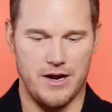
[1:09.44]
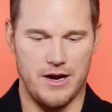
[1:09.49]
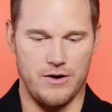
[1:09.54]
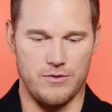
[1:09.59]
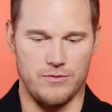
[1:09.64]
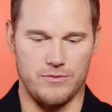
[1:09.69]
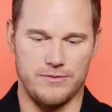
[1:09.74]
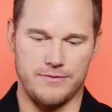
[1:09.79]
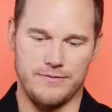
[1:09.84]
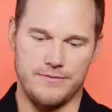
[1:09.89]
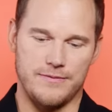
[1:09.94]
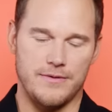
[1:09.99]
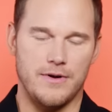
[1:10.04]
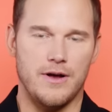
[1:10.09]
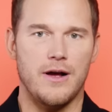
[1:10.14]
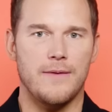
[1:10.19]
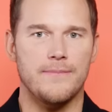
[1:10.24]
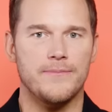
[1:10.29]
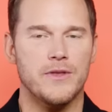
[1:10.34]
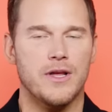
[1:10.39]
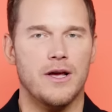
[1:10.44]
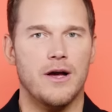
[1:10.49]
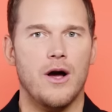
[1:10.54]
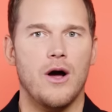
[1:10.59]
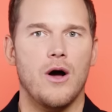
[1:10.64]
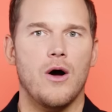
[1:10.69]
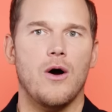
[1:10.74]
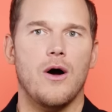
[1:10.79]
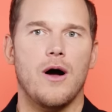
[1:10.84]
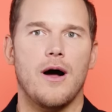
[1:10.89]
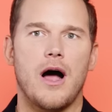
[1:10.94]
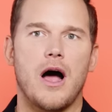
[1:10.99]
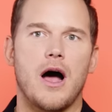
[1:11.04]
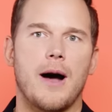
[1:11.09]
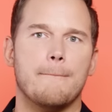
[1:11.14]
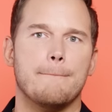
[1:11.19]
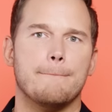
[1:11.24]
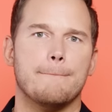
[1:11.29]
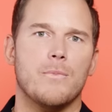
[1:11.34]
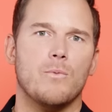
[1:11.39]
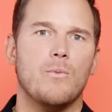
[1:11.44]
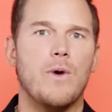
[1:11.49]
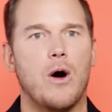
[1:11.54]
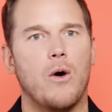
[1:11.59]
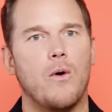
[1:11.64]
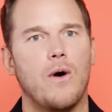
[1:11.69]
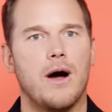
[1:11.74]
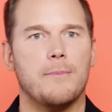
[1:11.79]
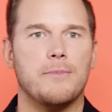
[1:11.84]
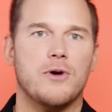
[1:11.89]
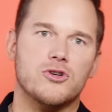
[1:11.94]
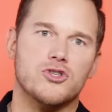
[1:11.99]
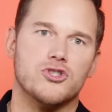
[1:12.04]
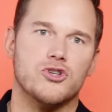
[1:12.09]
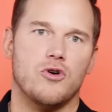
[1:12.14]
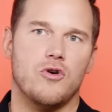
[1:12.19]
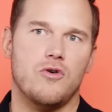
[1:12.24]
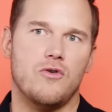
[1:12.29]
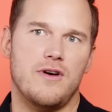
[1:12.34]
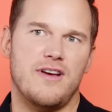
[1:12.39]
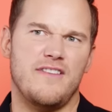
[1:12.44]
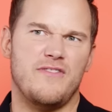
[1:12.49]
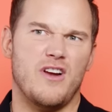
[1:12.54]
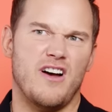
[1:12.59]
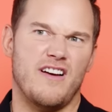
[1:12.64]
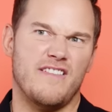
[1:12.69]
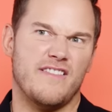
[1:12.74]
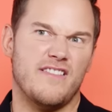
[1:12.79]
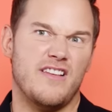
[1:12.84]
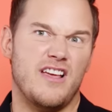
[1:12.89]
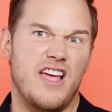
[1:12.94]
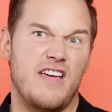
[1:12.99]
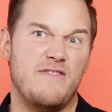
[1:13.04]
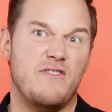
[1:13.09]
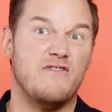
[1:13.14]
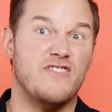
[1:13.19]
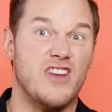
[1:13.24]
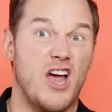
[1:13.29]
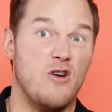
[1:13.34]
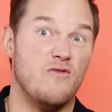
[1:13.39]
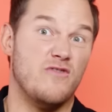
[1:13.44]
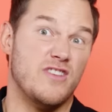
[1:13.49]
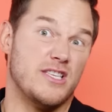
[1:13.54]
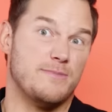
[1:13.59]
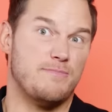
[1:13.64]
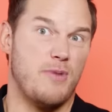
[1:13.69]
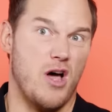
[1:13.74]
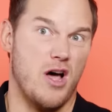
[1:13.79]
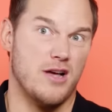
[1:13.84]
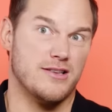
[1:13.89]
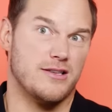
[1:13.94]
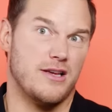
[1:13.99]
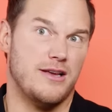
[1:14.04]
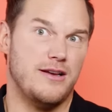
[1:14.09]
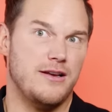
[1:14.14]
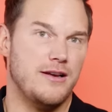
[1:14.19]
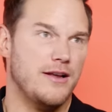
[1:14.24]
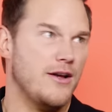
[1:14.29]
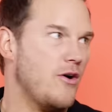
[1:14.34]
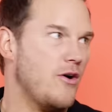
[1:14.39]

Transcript: Oh. Um, well, I'm not sure if you like if you know this person